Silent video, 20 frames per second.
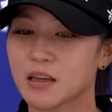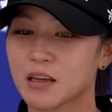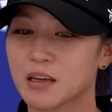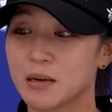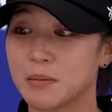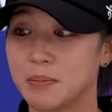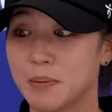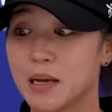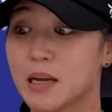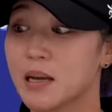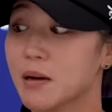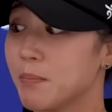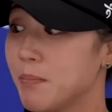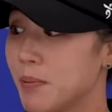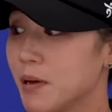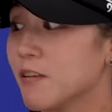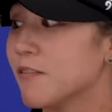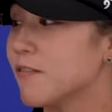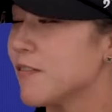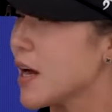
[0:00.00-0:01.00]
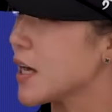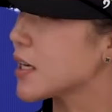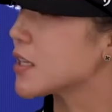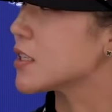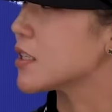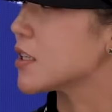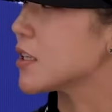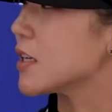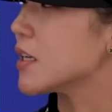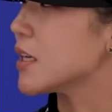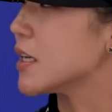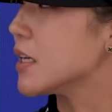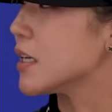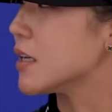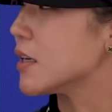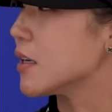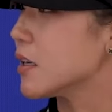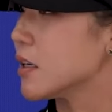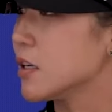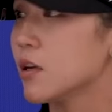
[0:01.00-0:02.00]
could play a big factor
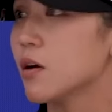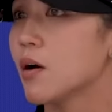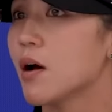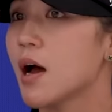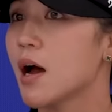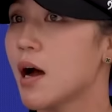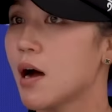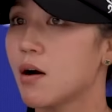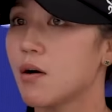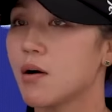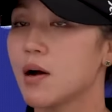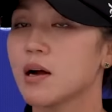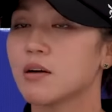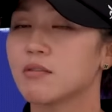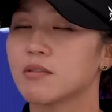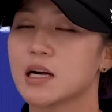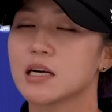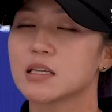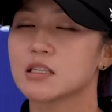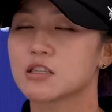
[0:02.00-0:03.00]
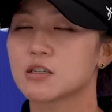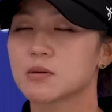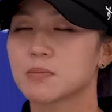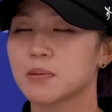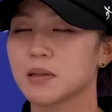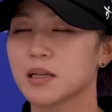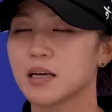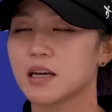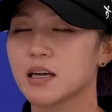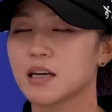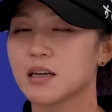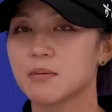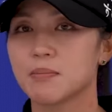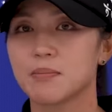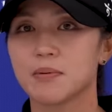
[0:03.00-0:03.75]
in, you know, how our rounds are played.